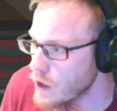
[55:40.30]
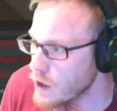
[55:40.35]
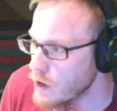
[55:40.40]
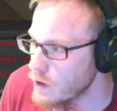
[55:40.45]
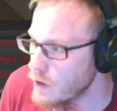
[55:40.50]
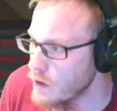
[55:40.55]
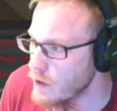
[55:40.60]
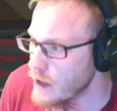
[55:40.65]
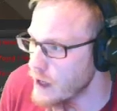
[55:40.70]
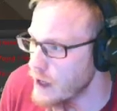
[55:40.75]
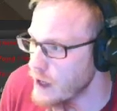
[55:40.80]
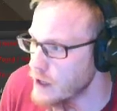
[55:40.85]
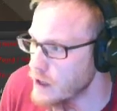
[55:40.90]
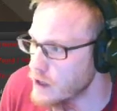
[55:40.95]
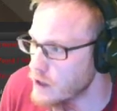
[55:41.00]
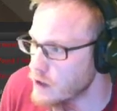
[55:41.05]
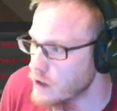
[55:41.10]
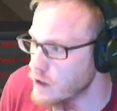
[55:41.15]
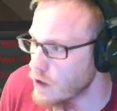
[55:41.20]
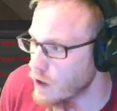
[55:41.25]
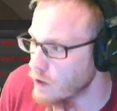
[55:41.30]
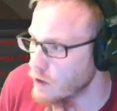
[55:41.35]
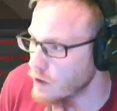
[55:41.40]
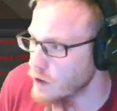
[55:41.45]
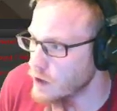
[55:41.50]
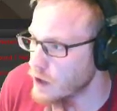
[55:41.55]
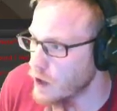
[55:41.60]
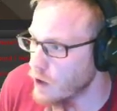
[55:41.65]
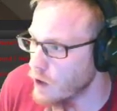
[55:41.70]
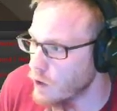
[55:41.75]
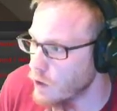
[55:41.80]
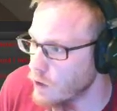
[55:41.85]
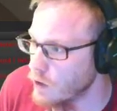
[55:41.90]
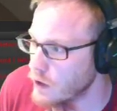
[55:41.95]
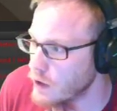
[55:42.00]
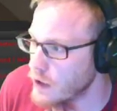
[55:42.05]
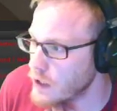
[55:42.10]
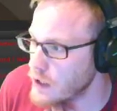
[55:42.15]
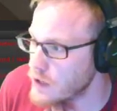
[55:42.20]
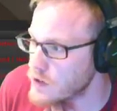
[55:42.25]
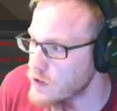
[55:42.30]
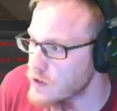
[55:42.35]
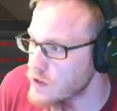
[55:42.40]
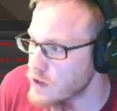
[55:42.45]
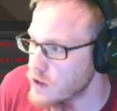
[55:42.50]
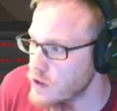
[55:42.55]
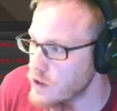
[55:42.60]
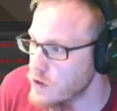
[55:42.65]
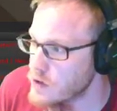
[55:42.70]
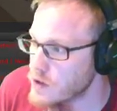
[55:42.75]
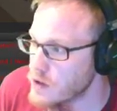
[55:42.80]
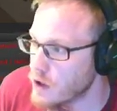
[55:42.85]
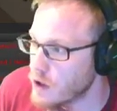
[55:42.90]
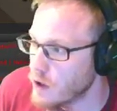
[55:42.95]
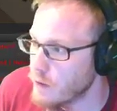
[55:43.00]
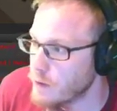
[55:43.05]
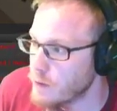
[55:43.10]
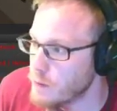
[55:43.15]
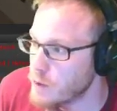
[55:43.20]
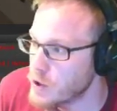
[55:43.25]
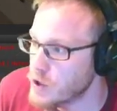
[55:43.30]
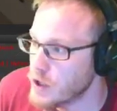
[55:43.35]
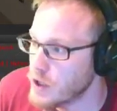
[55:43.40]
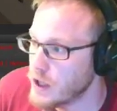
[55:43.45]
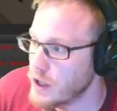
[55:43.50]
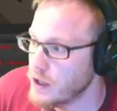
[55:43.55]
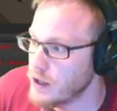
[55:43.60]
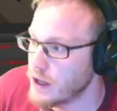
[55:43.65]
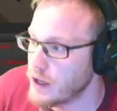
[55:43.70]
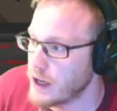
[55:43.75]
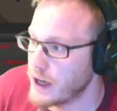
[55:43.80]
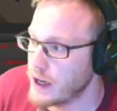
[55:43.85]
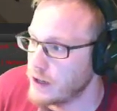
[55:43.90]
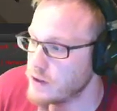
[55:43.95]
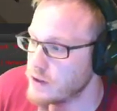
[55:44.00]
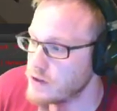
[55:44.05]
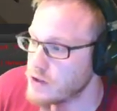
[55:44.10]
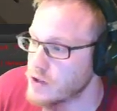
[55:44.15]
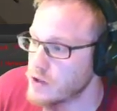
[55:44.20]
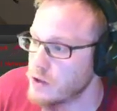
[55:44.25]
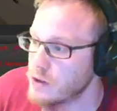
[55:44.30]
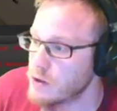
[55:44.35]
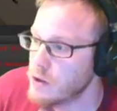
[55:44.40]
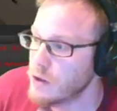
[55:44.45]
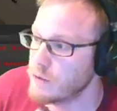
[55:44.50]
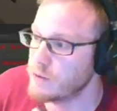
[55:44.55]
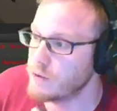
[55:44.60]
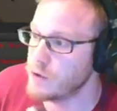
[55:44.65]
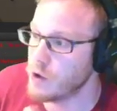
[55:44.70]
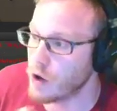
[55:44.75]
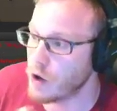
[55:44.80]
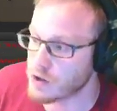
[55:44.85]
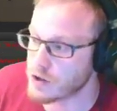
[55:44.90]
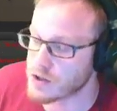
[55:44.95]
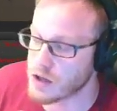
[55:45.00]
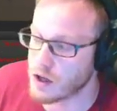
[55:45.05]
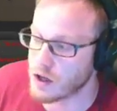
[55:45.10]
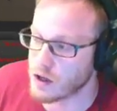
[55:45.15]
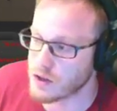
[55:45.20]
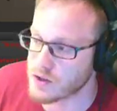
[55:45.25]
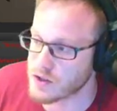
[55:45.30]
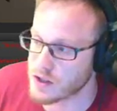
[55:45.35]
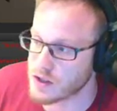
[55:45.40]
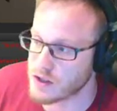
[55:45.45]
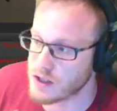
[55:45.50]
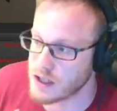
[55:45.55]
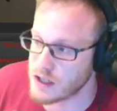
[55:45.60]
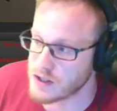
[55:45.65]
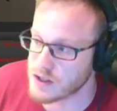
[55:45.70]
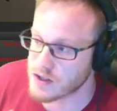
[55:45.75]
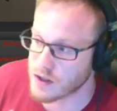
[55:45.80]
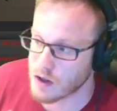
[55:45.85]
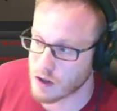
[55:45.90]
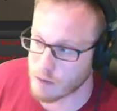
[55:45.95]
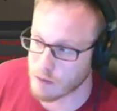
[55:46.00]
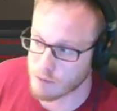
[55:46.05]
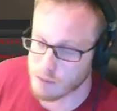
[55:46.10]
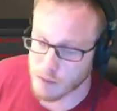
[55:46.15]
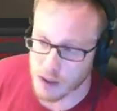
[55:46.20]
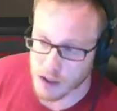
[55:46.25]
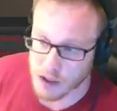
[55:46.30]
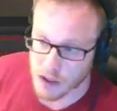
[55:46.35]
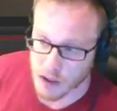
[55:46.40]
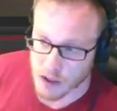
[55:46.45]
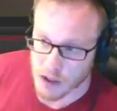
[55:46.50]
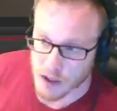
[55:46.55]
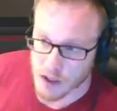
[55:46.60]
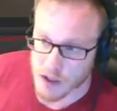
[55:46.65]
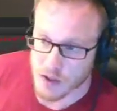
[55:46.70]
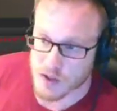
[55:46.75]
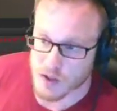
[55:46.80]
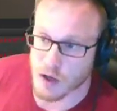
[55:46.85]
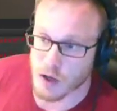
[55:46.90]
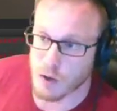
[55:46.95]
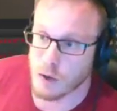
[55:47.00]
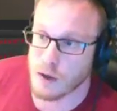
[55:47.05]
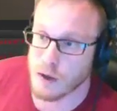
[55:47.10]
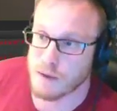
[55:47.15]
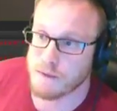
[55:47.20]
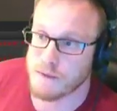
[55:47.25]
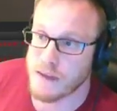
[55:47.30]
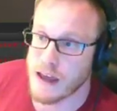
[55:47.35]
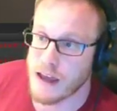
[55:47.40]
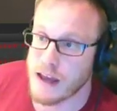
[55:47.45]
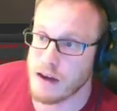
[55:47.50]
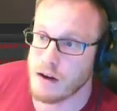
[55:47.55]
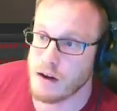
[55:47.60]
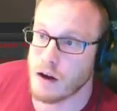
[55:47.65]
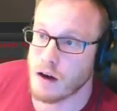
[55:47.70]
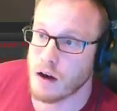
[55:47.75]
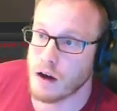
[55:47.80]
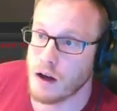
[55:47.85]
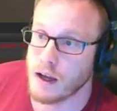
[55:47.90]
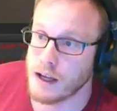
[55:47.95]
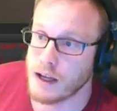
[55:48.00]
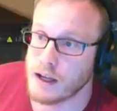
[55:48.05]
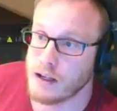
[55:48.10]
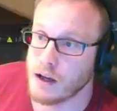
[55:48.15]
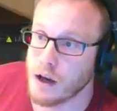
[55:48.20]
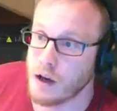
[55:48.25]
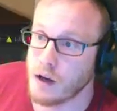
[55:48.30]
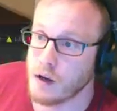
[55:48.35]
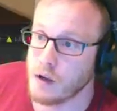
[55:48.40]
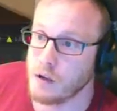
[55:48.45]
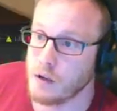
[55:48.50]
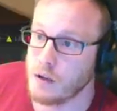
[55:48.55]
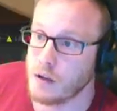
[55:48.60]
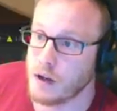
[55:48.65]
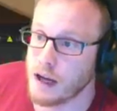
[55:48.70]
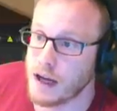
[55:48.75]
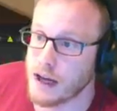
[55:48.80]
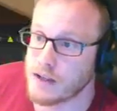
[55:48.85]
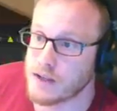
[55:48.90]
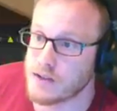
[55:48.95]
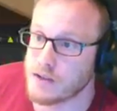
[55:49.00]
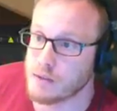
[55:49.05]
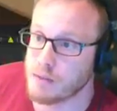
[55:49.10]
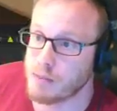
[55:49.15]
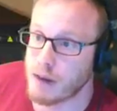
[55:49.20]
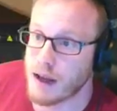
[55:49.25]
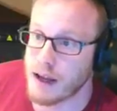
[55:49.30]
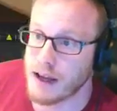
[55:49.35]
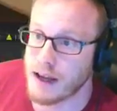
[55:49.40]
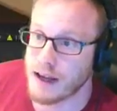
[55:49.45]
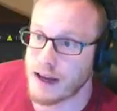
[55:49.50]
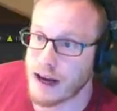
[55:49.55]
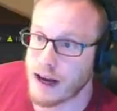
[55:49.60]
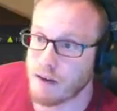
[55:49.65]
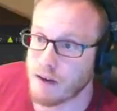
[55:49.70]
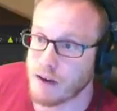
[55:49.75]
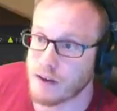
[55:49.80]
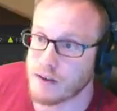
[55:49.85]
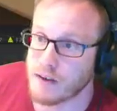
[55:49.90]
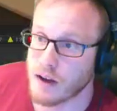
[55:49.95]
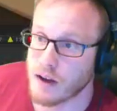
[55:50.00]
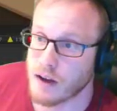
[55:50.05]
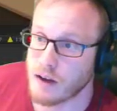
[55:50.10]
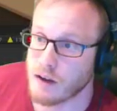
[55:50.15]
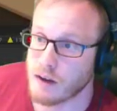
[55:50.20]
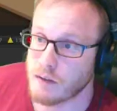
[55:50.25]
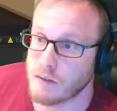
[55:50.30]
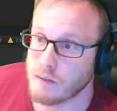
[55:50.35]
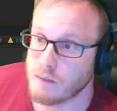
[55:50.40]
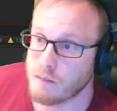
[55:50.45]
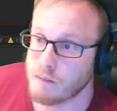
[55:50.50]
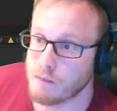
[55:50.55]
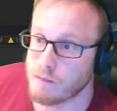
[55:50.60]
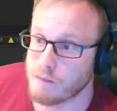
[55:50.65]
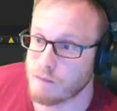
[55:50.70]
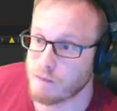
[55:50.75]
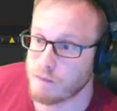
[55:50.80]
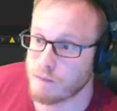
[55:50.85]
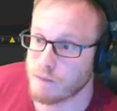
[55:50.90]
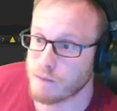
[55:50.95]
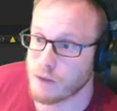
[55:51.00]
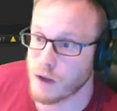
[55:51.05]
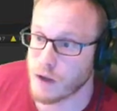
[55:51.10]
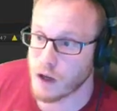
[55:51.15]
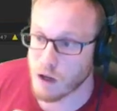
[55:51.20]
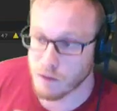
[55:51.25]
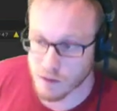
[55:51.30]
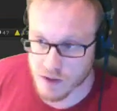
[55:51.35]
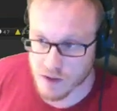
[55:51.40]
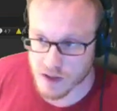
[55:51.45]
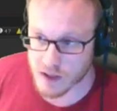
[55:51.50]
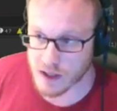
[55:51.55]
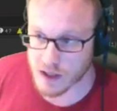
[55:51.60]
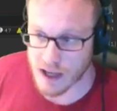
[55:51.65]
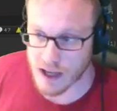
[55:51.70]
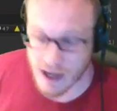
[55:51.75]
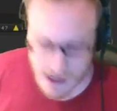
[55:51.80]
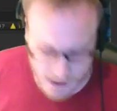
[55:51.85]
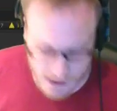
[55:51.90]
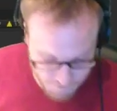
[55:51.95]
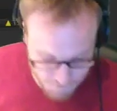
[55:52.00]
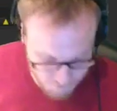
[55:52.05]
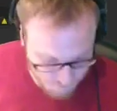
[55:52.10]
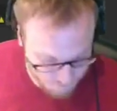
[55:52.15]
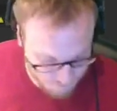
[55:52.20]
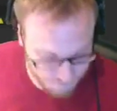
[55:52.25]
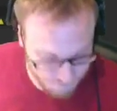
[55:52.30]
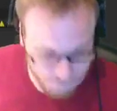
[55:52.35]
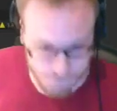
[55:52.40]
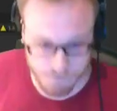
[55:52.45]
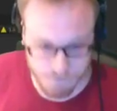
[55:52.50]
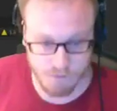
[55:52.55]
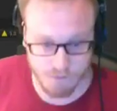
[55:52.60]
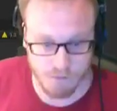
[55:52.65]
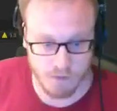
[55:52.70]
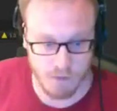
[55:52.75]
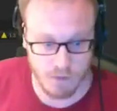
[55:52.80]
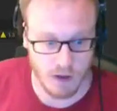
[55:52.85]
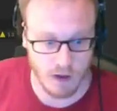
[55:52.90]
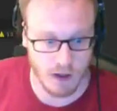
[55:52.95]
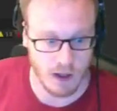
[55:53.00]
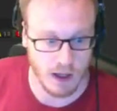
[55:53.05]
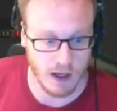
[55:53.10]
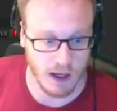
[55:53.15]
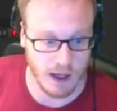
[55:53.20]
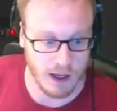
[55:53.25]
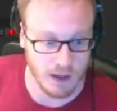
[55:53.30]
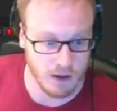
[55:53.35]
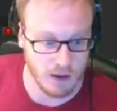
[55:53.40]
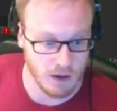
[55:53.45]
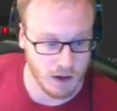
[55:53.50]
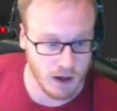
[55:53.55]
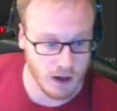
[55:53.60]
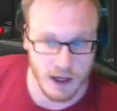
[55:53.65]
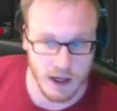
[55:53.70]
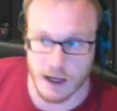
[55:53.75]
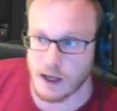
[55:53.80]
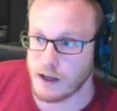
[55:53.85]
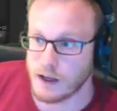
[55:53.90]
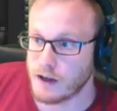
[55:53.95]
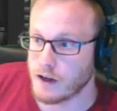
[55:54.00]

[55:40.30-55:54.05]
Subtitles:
Their current goal is to use the coffee machine and to have not answered the intercom. So if then I go as the player character over to the game and I